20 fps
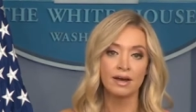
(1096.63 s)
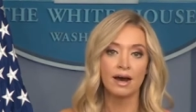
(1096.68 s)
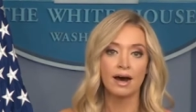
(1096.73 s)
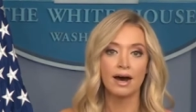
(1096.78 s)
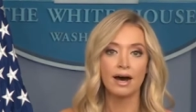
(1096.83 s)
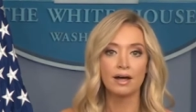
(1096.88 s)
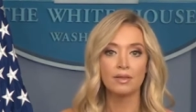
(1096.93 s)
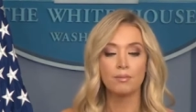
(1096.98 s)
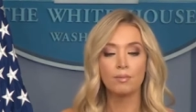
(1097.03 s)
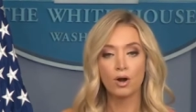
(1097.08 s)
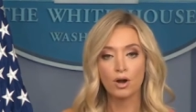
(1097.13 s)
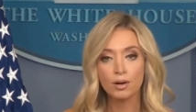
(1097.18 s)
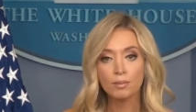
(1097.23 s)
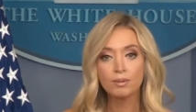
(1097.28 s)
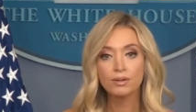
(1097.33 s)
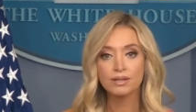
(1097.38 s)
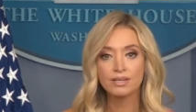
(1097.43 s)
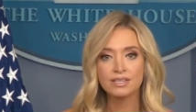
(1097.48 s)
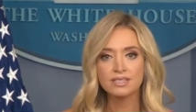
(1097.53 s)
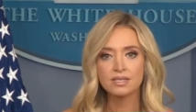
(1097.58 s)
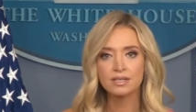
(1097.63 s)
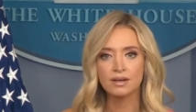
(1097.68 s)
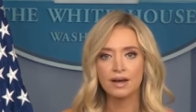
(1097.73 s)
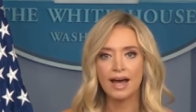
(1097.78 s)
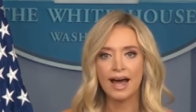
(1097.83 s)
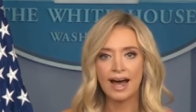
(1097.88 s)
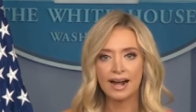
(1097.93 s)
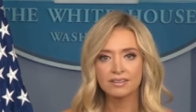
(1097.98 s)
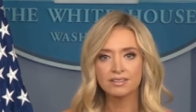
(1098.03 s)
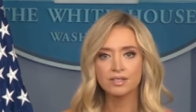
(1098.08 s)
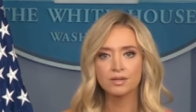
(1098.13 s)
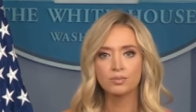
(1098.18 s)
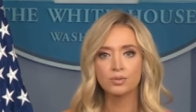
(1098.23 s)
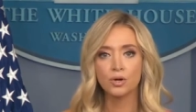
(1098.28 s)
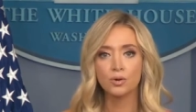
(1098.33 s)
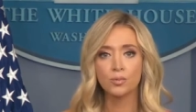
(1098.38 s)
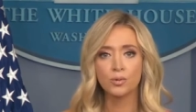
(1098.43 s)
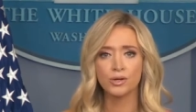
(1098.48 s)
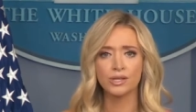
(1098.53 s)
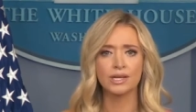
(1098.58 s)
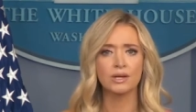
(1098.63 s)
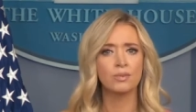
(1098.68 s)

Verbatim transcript: uh, Park Police acted appropriately